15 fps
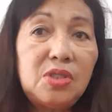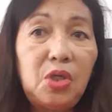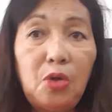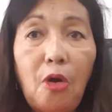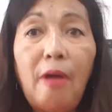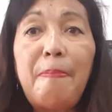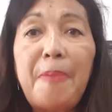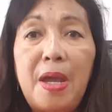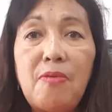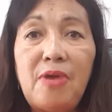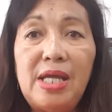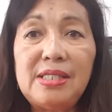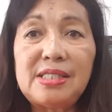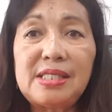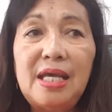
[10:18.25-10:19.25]
to your
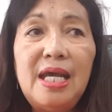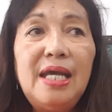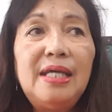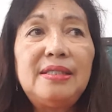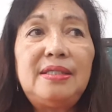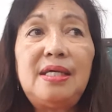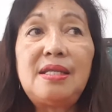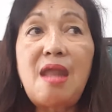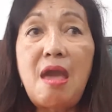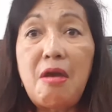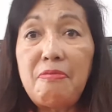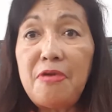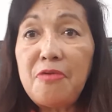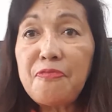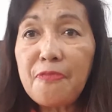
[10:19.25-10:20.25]
parents, that
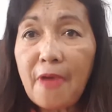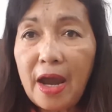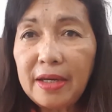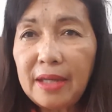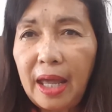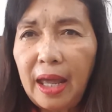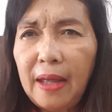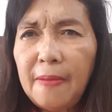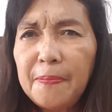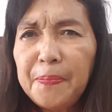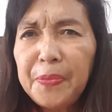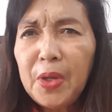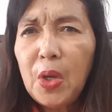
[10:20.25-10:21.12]
every Friday,